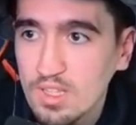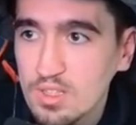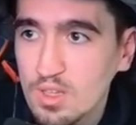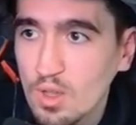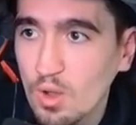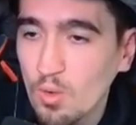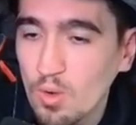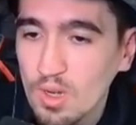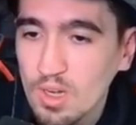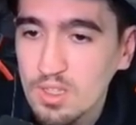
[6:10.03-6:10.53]
go, let's
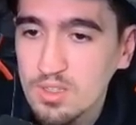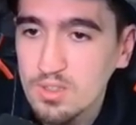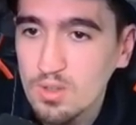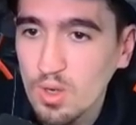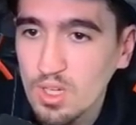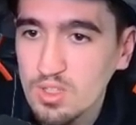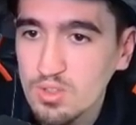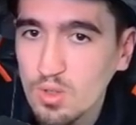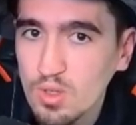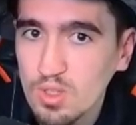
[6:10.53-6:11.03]
go, let's go,
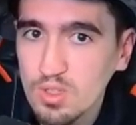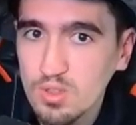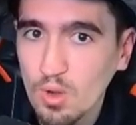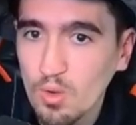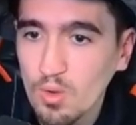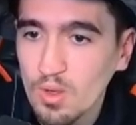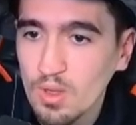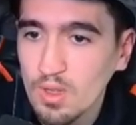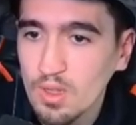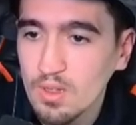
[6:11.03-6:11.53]
let's go.
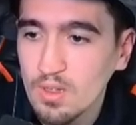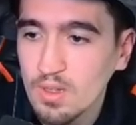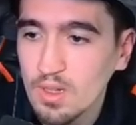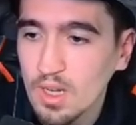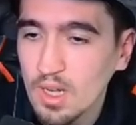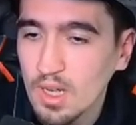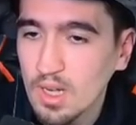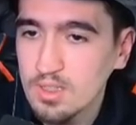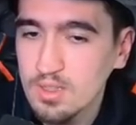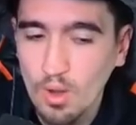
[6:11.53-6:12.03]

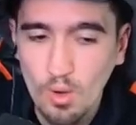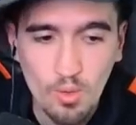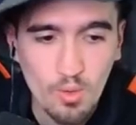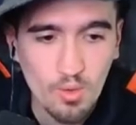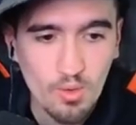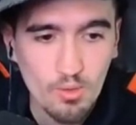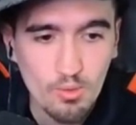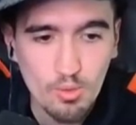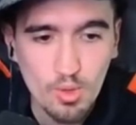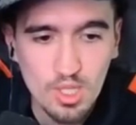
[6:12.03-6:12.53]
Let's go.
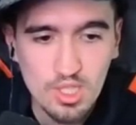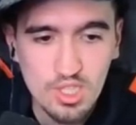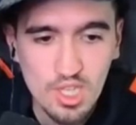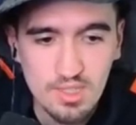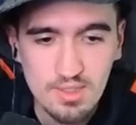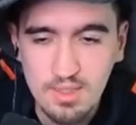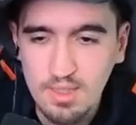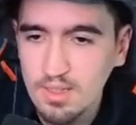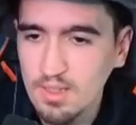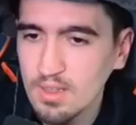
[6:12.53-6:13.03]
Free
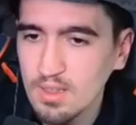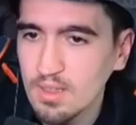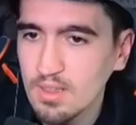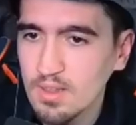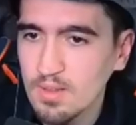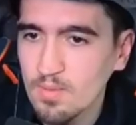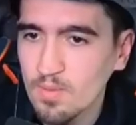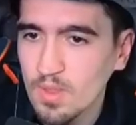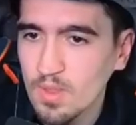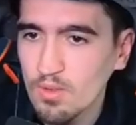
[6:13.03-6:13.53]
chest.
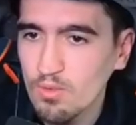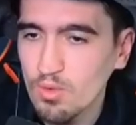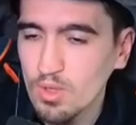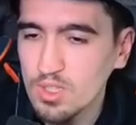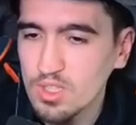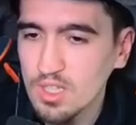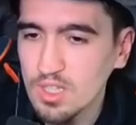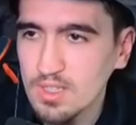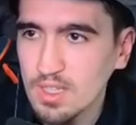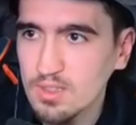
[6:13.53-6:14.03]

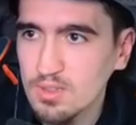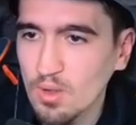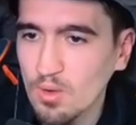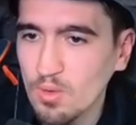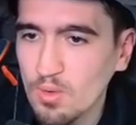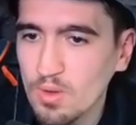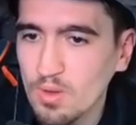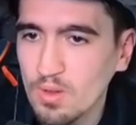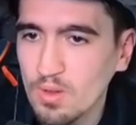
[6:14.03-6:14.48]
Free chest, let's go.